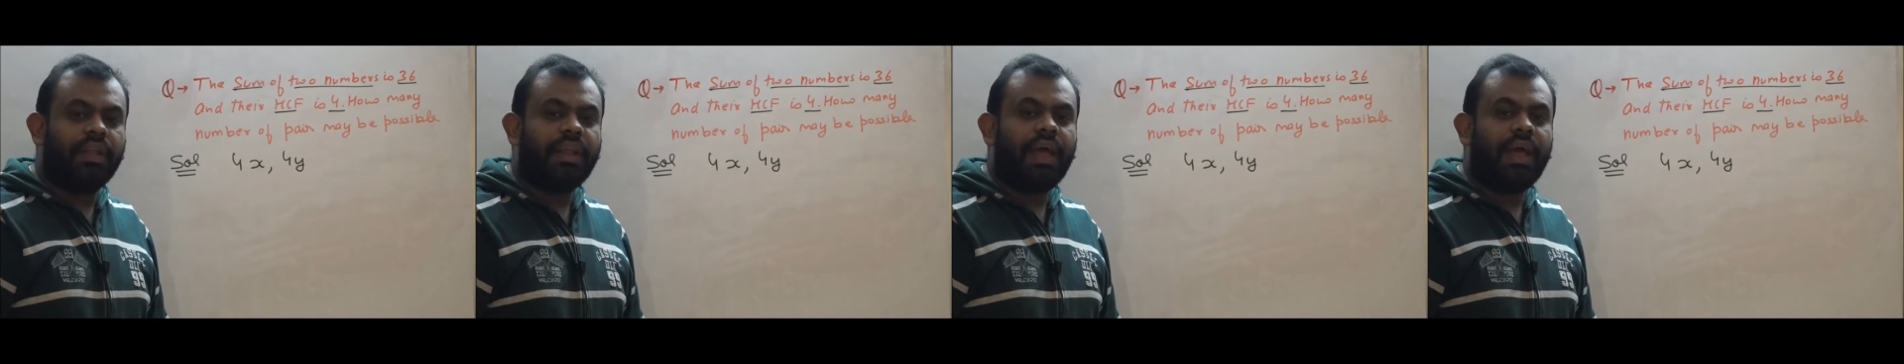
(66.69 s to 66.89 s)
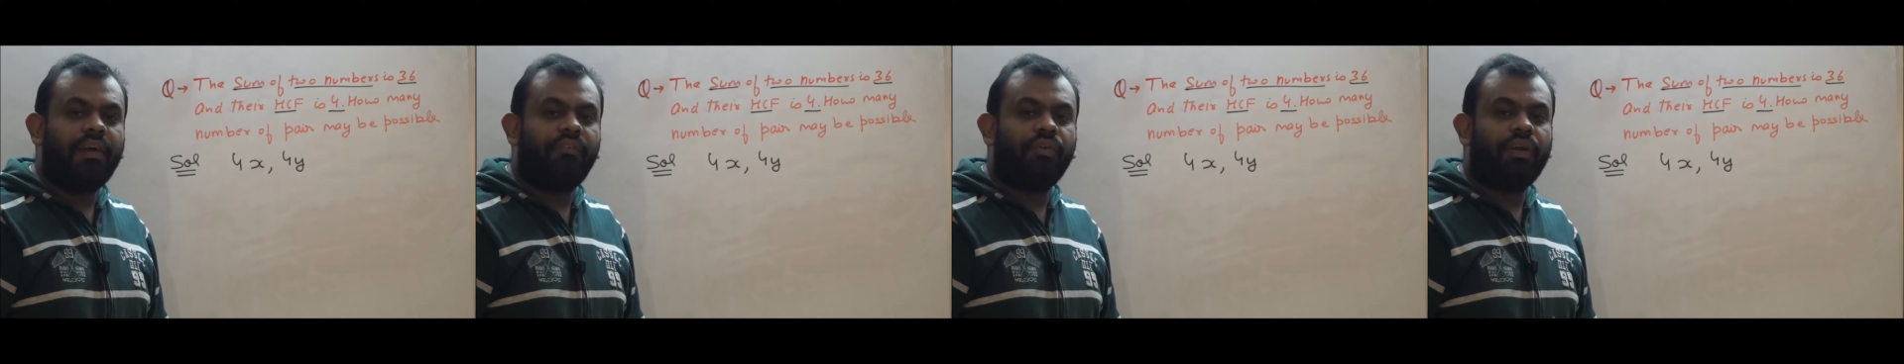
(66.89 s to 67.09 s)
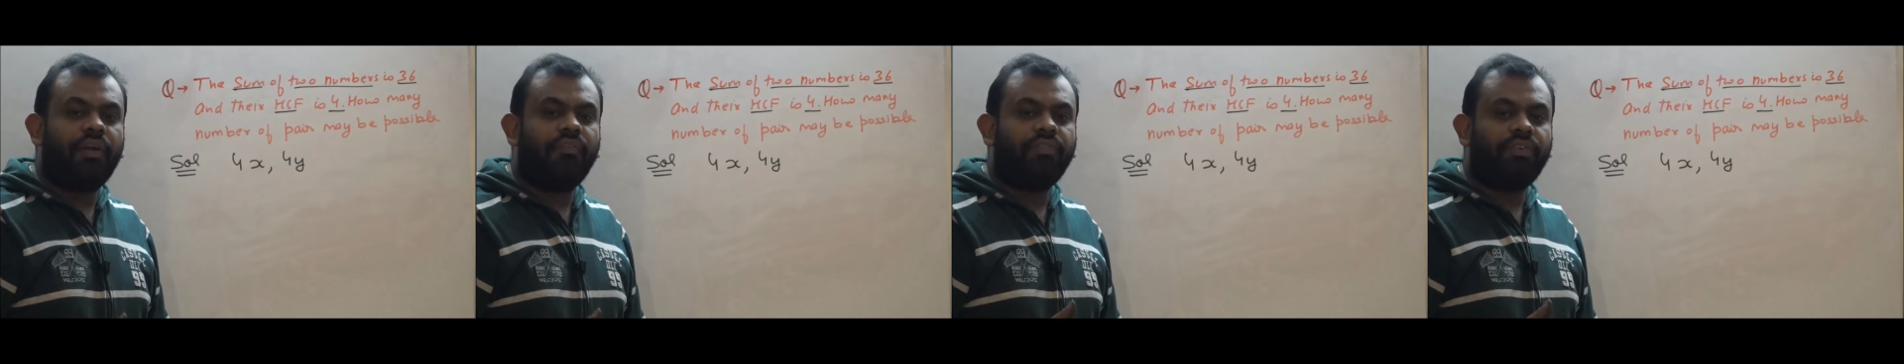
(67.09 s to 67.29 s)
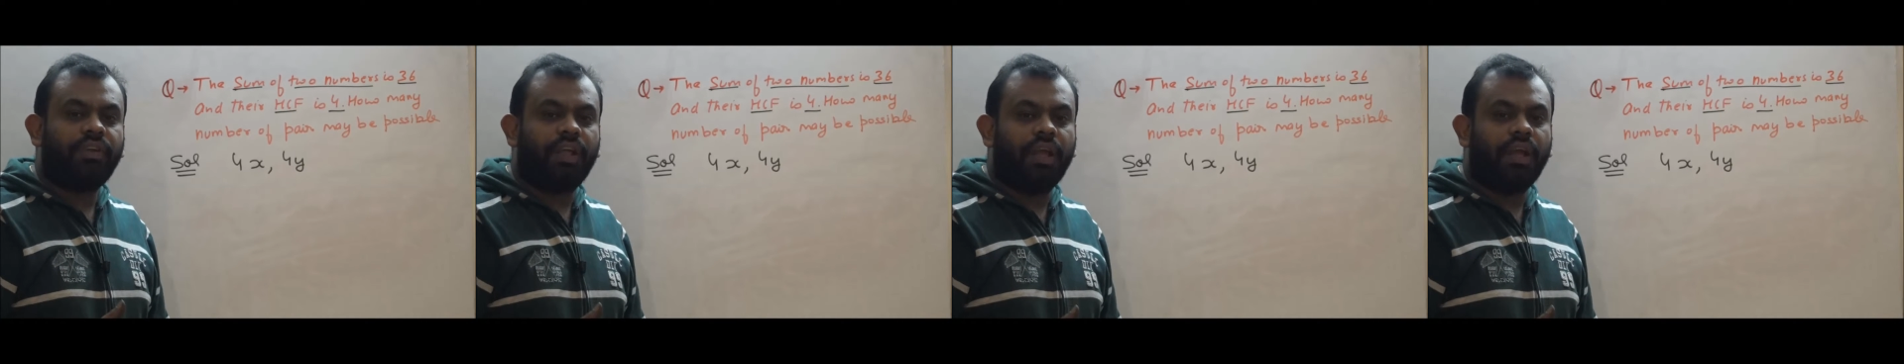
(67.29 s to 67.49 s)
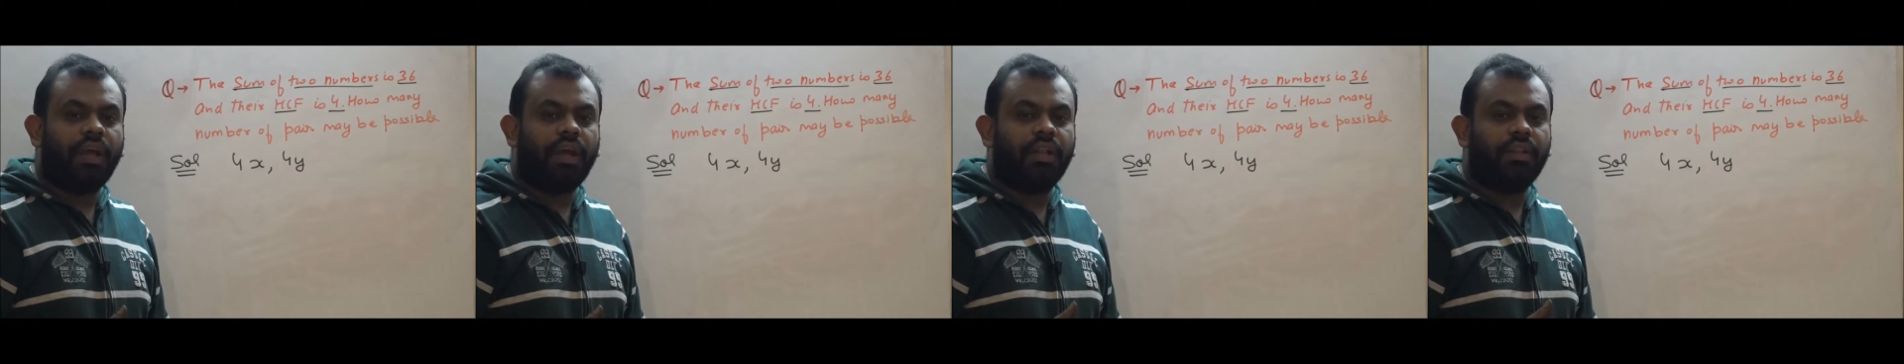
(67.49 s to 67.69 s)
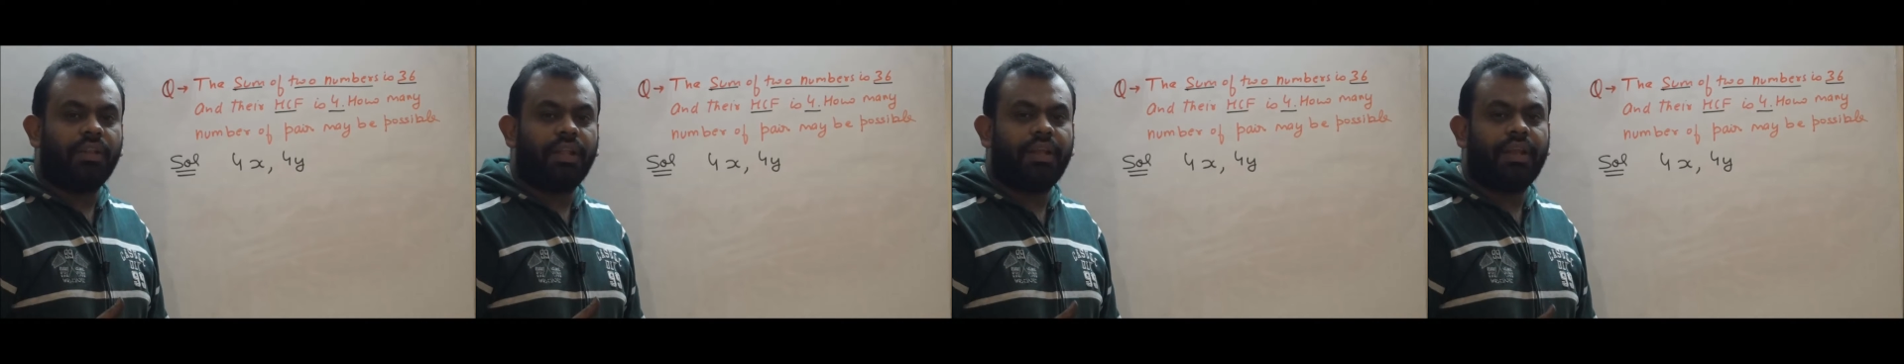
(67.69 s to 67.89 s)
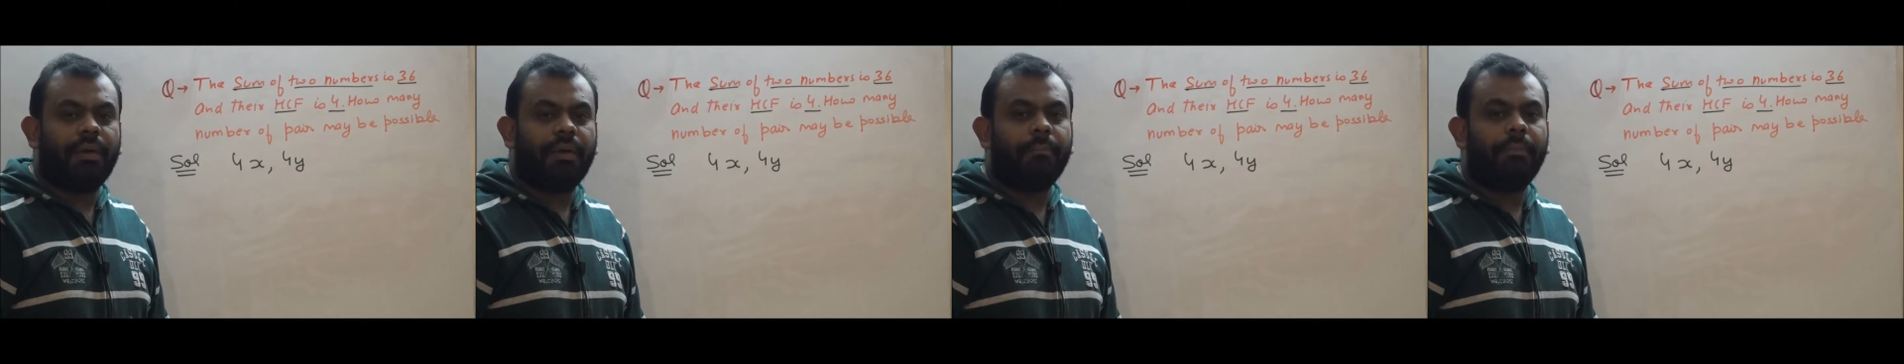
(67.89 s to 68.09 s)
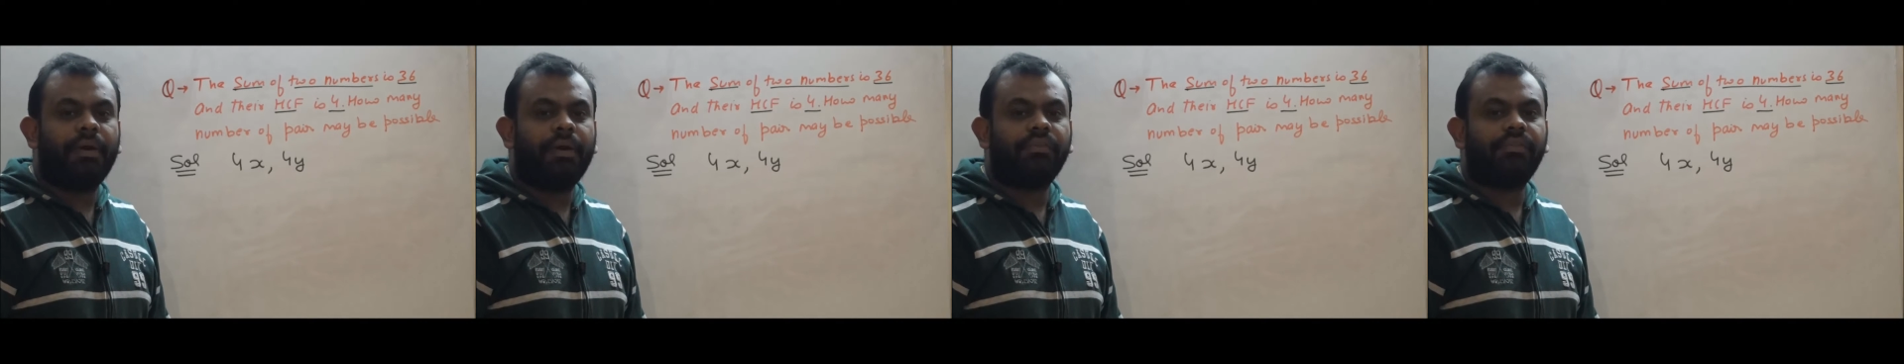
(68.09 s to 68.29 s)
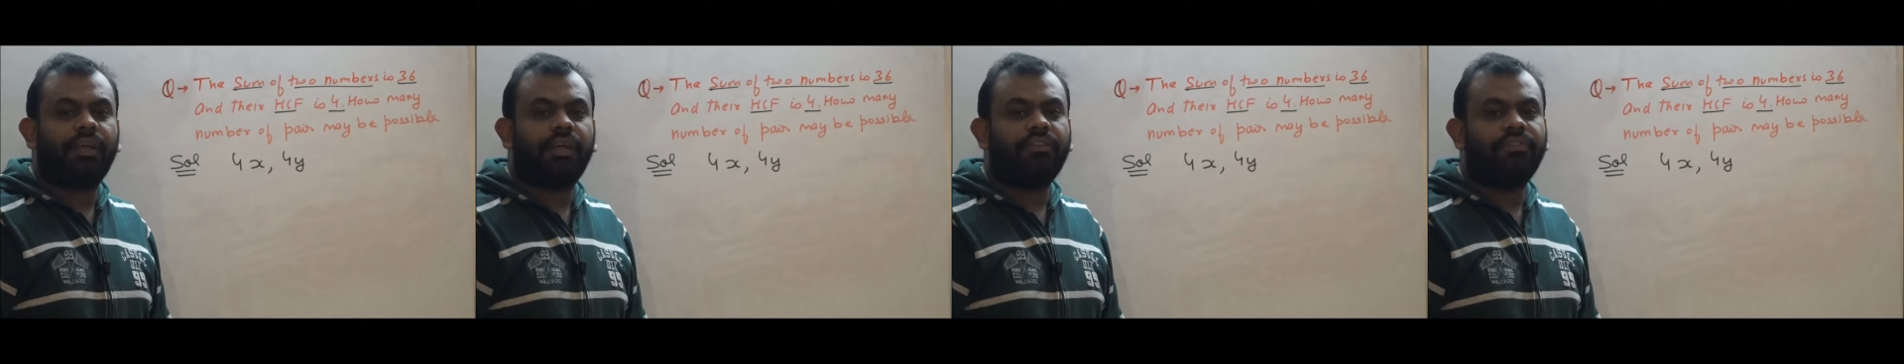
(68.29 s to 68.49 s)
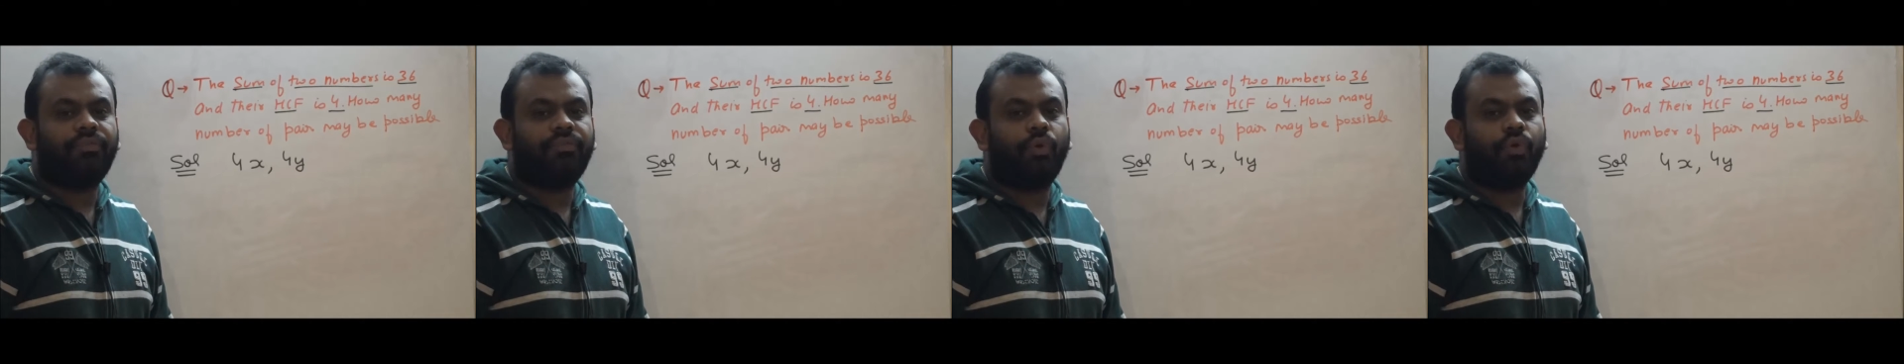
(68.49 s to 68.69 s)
then I would have taken the numbers as